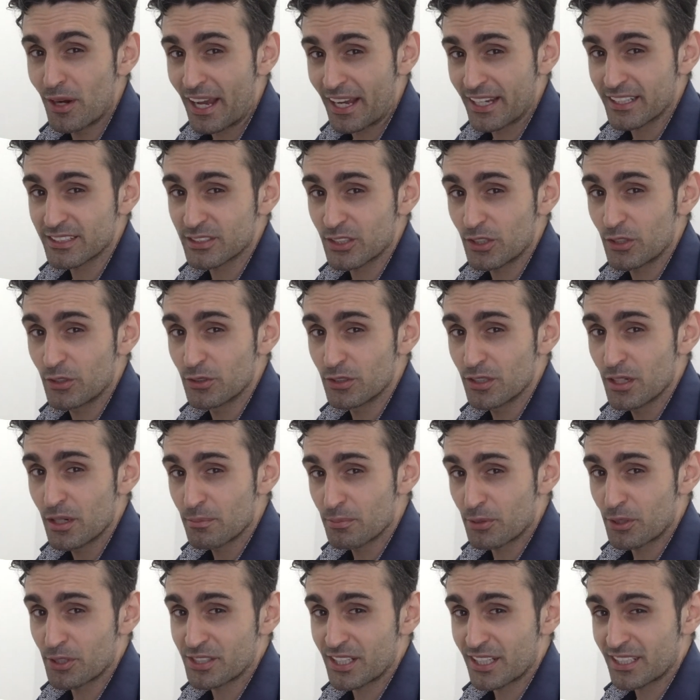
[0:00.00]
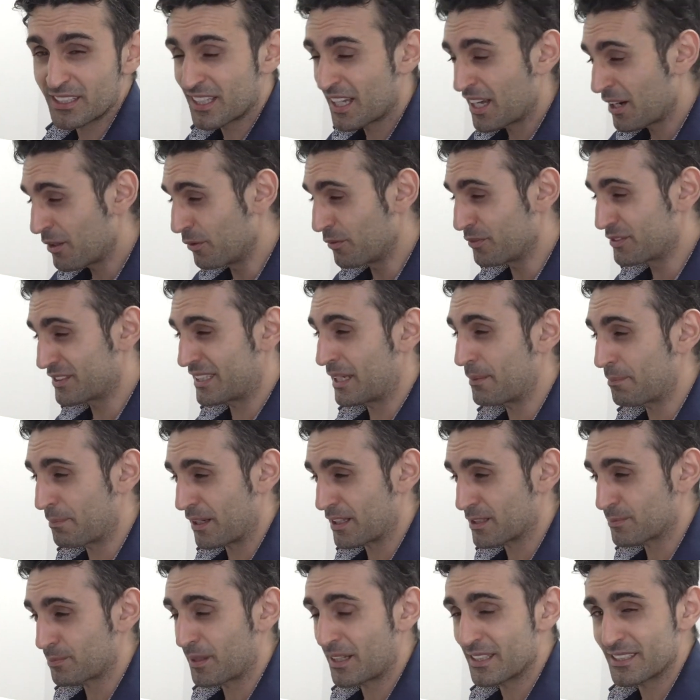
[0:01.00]
Xcode project with C
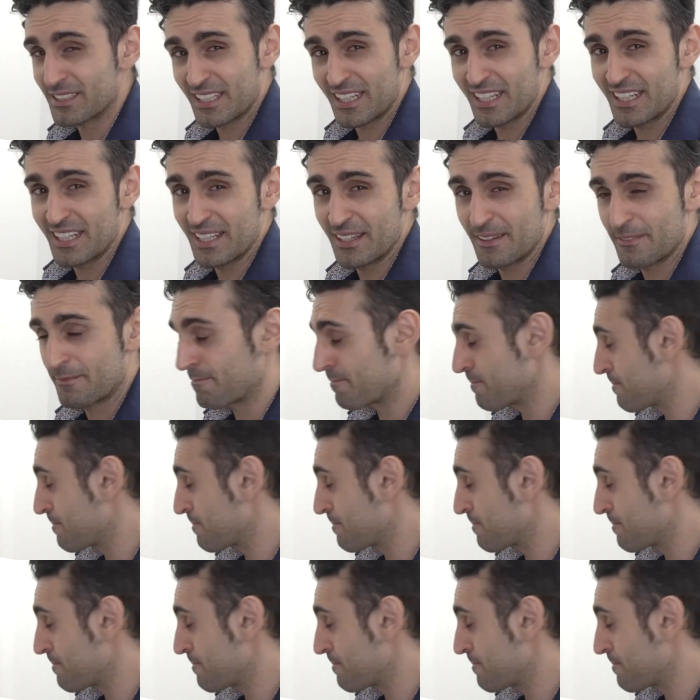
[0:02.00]
plus plus in it.